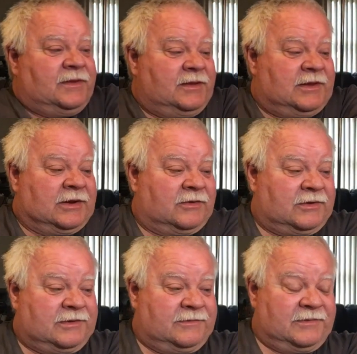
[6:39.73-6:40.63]
you know,
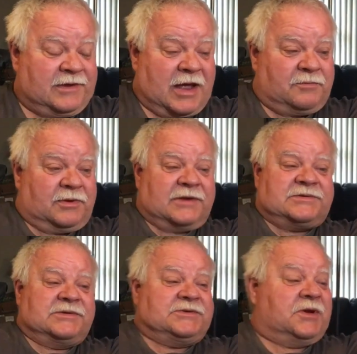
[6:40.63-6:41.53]
God bless
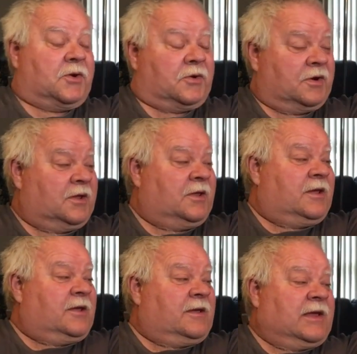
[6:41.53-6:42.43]
his soul,
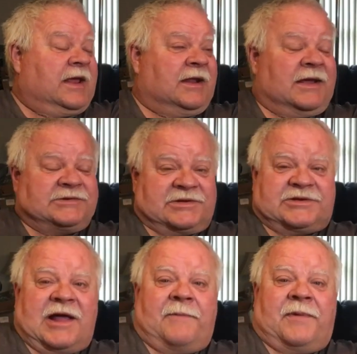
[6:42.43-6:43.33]
he likes to
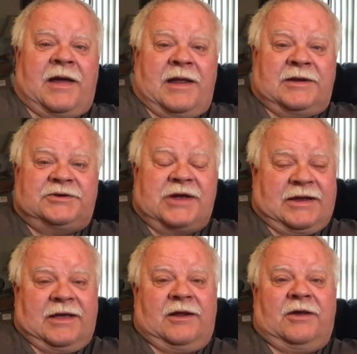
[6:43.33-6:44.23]
stop by and
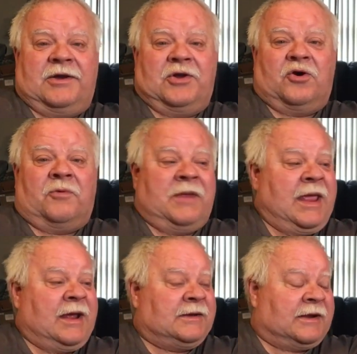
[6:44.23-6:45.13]
check out on the old
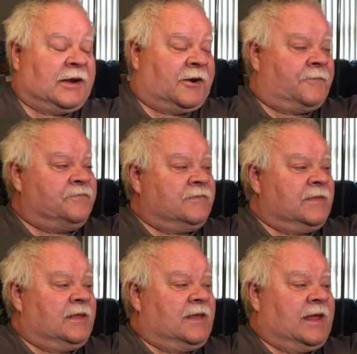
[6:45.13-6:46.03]
man, you know.
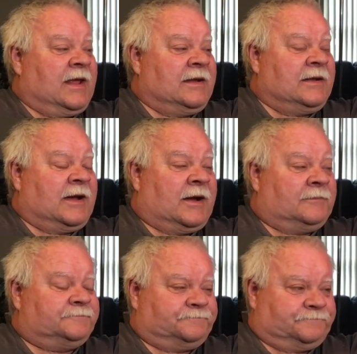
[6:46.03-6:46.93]

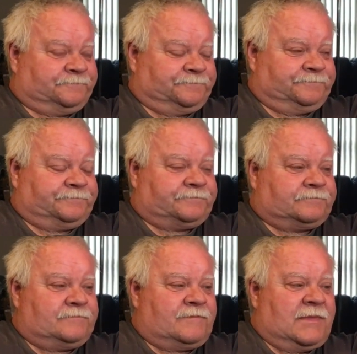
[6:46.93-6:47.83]
And
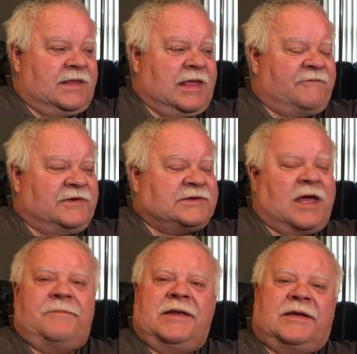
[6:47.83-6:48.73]
every
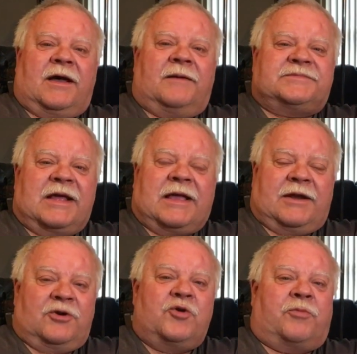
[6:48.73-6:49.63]
time he comes, I got
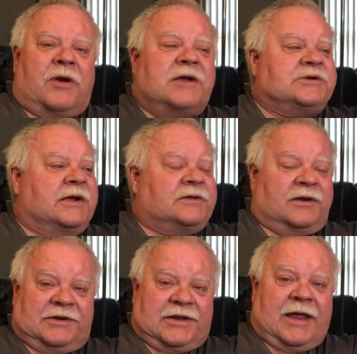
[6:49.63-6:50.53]
a new project
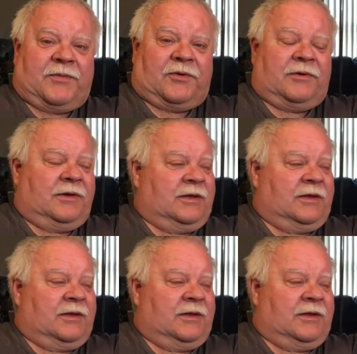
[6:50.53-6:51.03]
on the table.